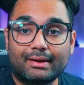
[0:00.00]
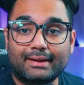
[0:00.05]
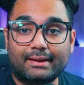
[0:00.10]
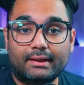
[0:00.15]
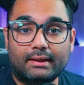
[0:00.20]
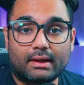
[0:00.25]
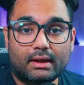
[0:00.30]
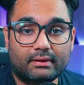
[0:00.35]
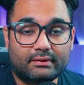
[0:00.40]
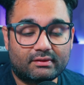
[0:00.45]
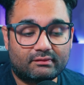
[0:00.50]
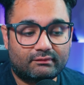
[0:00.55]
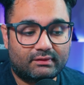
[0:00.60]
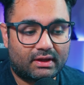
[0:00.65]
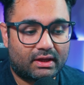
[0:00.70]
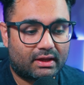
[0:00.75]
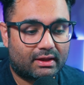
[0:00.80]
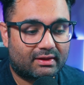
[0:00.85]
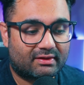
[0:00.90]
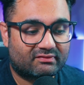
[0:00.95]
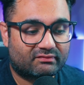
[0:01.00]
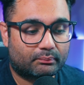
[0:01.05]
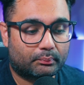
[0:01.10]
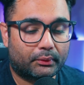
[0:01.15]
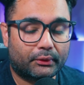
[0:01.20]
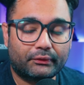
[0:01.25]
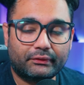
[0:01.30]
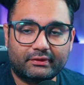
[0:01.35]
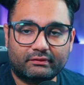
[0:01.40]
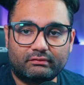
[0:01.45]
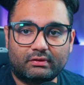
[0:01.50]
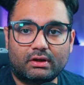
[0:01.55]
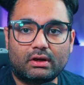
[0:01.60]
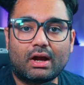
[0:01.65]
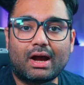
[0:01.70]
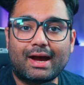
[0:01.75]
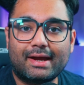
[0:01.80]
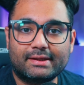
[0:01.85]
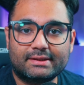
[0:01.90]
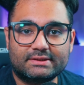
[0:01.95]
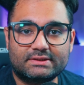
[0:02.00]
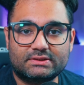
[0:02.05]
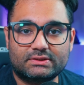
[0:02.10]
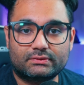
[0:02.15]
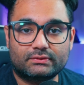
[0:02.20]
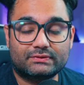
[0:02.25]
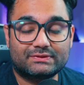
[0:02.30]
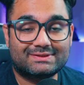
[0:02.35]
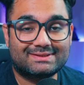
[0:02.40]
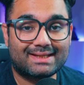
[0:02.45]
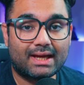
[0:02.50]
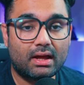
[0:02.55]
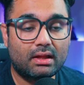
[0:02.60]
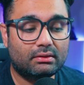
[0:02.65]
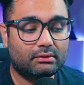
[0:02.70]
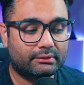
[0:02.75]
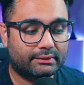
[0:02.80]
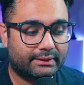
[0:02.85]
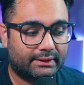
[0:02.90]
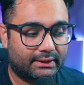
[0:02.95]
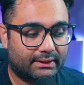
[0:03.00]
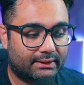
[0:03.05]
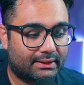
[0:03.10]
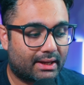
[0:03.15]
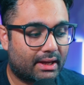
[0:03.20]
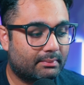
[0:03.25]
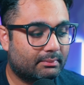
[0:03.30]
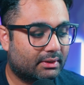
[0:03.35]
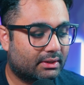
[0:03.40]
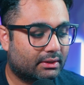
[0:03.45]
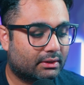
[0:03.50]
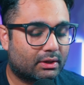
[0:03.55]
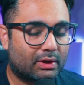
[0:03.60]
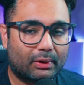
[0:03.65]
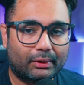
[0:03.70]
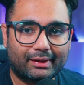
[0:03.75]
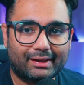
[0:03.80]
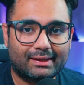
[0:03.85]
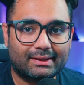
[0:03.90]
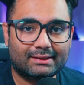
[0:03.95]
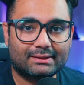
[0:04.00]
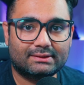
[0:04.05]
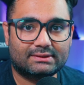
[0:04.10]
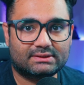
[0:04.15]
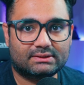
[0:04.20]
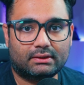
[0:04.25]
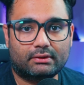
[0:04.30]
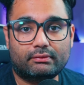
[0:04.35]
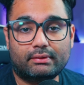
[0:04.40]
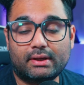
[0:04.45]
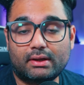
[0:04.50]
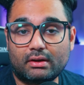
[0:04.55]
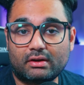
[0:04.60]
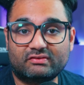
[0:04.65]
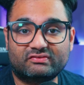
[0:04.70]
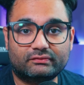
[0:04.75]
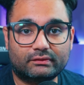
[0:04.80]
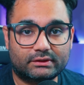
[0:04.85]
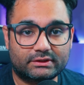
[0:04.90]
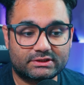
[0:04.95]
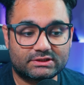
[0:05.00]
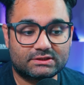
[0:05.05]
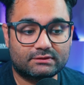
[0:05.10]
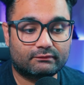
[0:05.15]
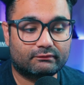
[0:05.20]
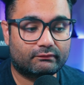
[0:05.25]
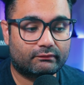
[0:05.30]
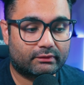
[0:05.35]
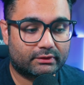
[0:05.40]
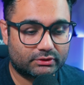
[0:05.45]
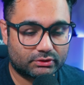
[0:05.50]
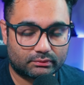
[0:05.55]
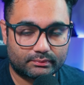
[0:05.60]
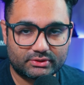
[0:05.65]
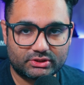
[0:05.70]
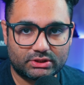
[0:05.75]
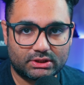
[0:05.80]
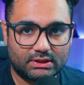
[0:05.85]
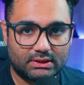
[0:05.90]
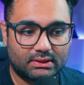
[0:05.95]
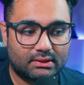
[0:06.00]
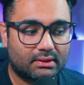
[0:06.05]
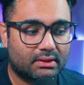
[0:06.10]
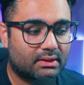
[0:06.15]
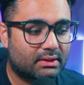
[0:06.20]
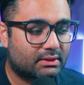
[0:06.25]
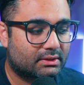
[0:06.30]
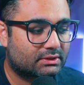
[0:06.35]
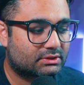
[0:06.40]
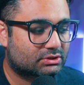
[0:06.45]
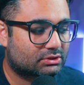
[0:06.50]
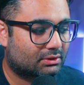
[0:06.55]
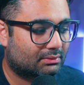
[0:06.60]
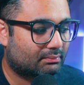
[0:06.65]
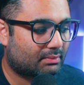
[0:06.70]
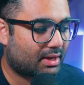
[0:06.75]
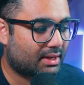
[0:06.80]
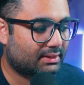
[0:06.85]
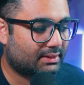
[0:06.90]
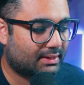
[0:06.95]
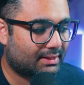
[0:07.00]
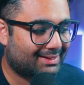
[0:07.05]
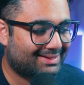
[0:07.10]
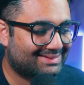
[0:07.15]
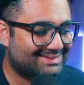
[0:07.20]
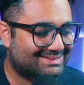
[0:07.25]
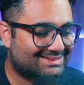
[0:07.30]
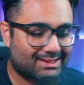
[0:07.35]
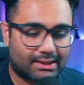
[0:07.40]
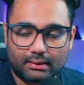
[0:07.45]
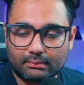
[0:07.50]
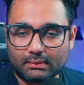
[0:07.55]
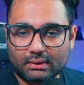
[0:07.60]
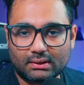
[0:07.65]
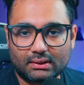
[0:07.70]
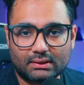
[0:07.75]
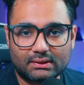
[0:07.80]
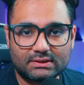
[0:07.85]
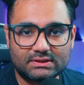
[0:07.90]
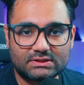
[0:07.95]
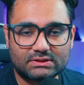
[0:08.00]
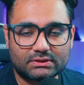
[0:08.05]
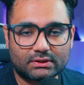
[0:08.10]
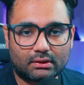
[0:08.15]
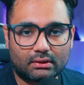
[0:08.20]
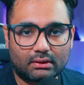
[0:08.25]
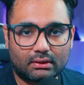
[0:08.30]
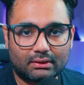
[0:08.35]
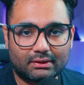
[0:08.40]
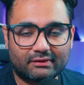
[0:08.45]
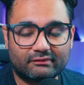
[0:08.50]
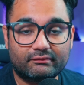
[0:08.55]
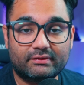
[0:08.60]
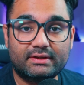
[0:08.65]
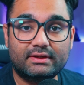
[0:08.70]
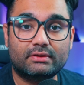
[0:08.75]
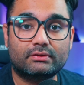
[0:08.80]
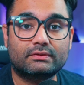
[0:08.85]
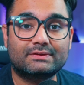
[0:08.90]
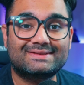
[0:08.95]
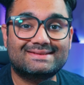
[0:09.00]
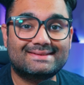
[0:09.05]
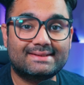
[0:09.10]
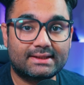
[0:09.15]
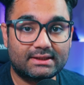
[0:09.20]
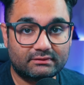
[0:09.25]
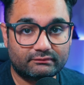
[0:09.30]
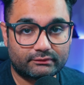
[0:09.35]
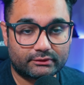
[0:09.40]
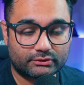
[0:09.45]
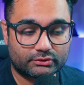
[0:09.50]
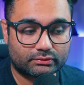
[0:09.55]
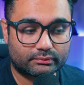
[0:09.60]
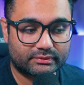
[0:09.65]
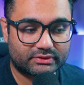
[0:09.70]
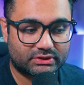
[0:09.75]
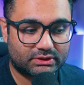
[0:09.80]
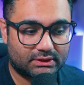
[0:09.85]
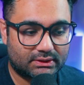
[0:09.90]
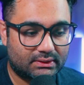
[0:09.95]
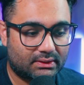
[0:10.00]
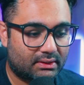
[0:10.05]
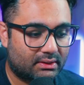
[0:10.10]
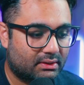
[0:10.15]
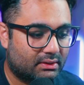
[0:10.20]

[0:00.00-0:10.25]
right, now that we have both of our ISOs downloaded, I'm gonna go ahead and create our first virtual machine. So in my case, I'm going to install a Windows 10 virtual machine.